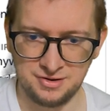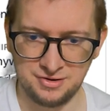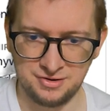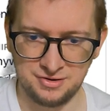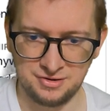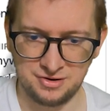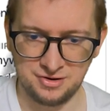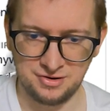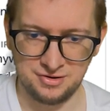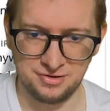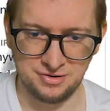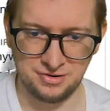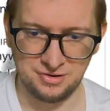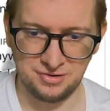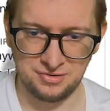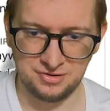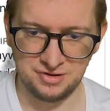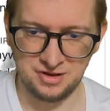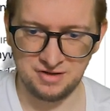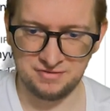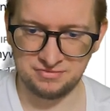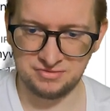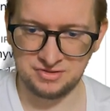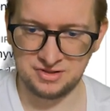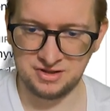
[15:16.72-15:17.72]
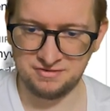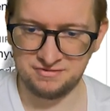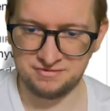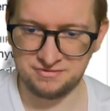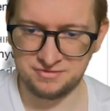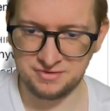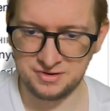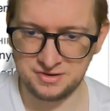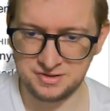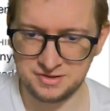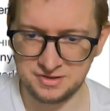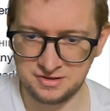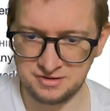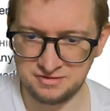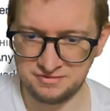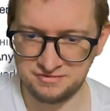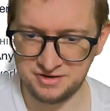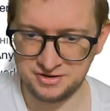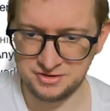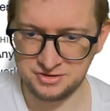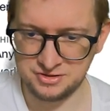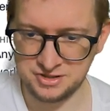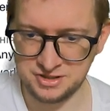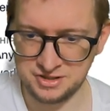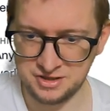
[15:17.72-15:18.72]
You know, you have different
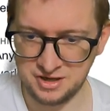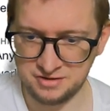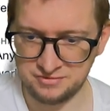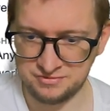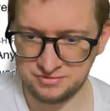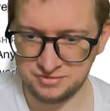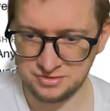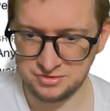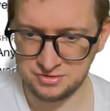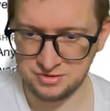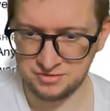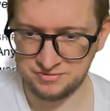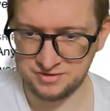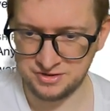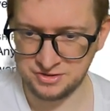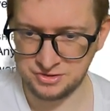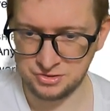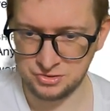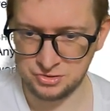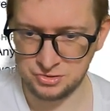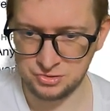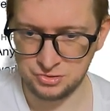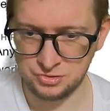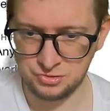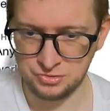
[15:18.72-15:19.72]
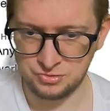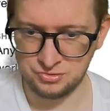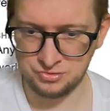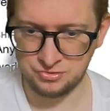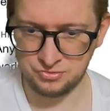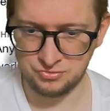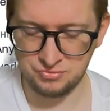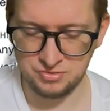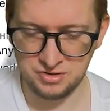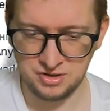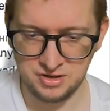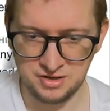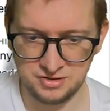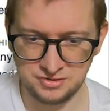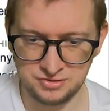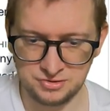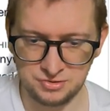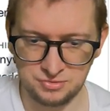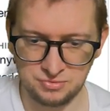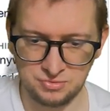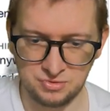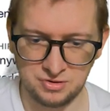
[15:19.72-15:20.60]
adventures, adventure 2, 3, and so